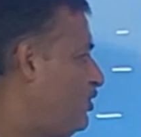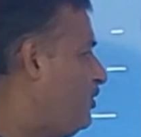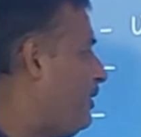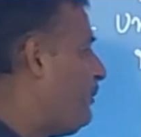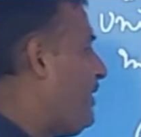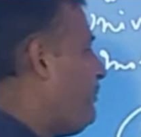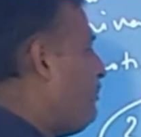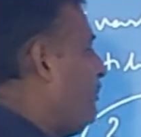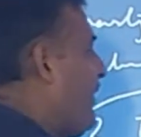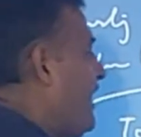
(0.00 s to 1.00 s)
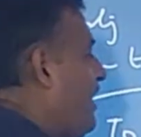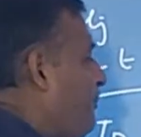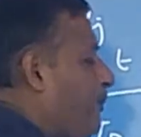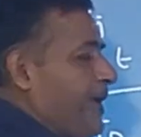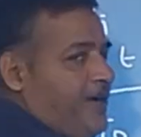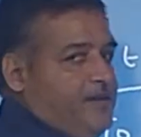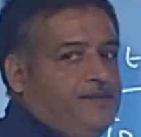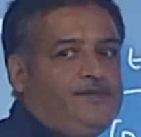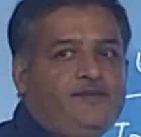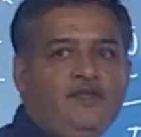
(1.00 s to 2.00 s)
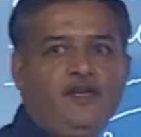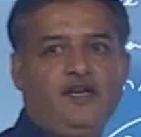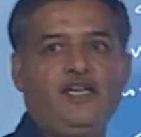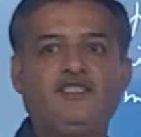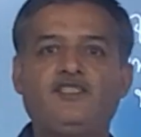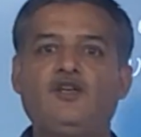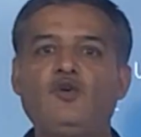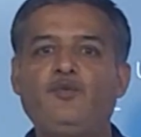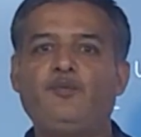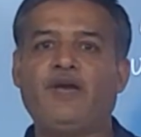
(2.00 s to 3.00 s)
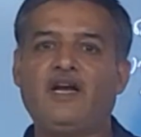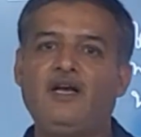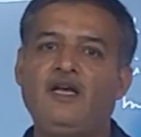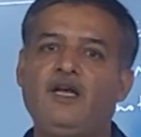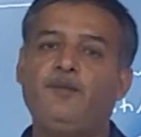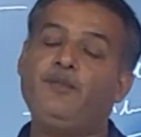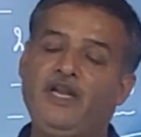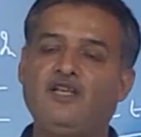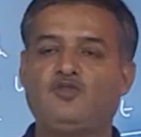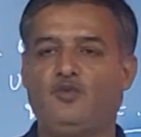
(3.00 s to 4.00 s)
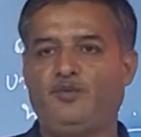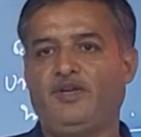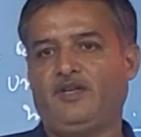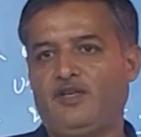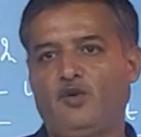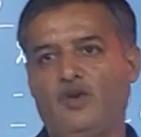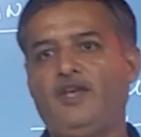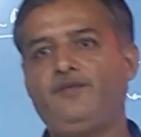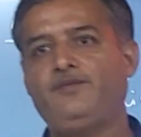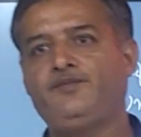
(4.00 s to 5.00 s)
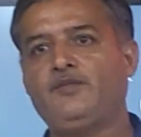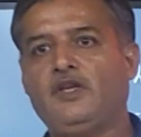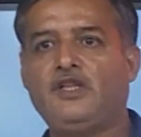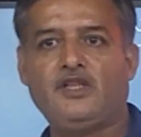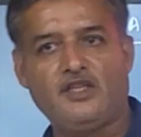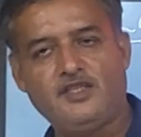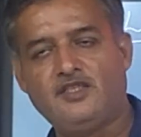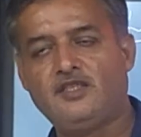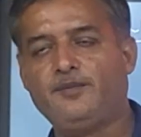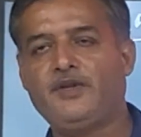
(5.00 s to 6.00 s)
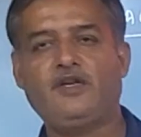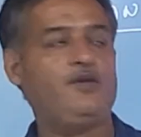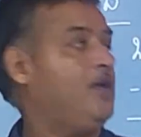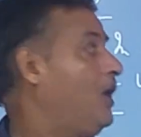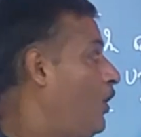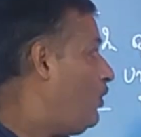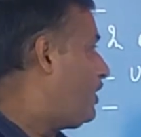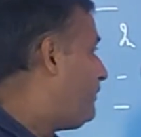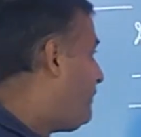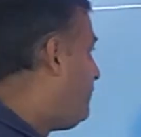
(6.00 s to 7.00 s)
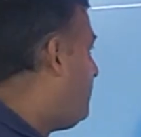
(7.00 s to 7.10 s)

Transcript: to remember megabit instead of mega millions of bit. Okay, this is the main. Okay,